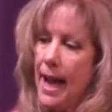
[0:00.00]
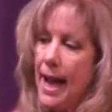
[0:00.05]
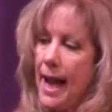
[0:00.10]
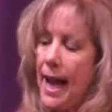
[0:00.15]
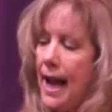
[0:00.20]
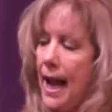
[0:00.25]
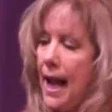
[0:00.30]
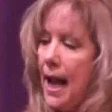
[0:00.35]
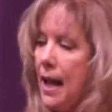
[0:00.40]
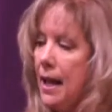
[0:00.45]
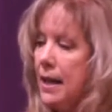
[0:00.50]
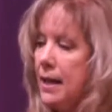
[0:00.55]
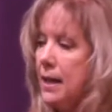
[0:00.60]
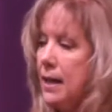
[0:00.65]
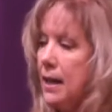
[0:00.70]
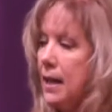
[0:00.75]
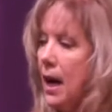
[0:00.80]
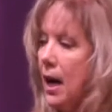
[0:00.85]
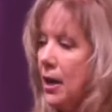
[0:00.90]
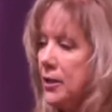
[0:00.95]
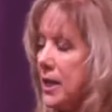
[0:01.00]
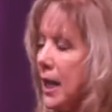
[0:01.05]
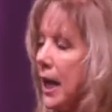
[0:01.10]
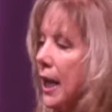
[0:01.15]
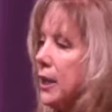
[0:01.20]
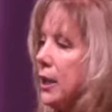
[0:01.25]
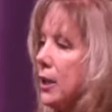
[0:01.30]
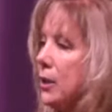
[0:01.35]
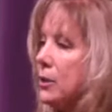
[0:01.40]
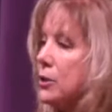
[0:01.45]
And I'll tell
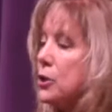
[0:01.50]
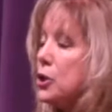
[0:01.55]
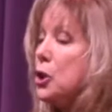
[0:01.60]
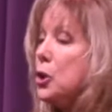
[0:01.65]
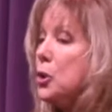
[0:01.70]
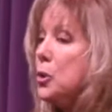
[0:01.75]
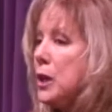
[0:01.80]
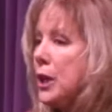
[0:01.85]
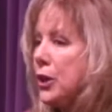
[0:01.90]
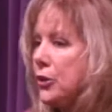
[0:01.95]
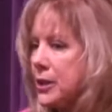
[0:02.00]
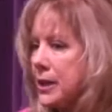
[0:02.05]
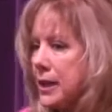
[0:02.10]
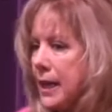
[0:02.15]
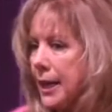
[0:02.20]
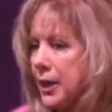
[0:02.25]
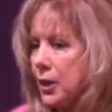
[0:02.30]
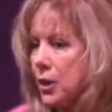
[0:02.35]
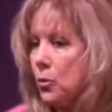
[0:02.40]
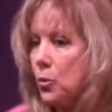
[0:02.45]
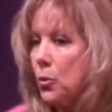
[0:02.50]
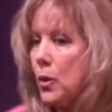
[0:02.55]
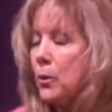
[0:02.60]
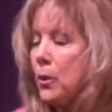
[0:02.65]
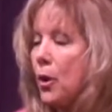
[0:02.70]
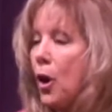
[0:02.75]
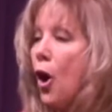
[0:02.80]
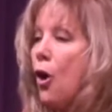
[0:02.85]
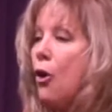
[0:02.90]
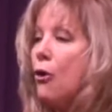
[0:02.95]
you, 2 years later, we
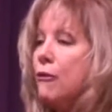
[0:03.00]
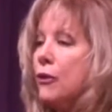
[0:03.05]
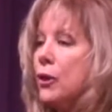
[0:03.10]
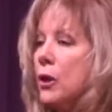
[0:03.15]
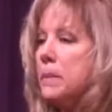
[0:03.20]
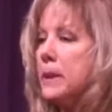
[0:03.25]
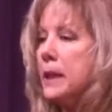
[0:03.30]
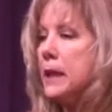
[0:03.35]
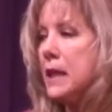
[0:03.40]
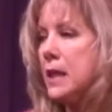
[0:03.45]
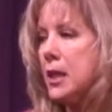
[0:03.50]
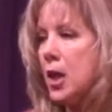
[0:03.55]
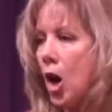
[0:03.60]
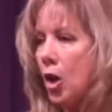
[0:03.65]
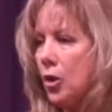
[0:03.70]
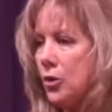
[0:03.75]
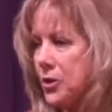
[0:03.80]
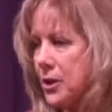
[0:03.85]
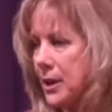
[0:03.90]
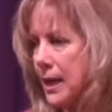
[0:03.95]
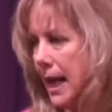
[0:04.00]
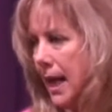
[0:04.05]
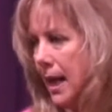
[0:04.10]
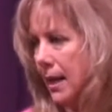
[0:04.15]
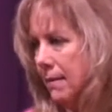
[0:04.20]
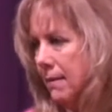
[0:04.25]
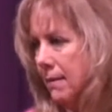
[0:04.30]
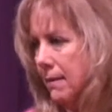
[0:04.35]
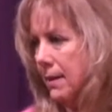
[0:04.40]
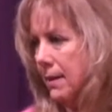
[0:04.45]
were over $1 million again.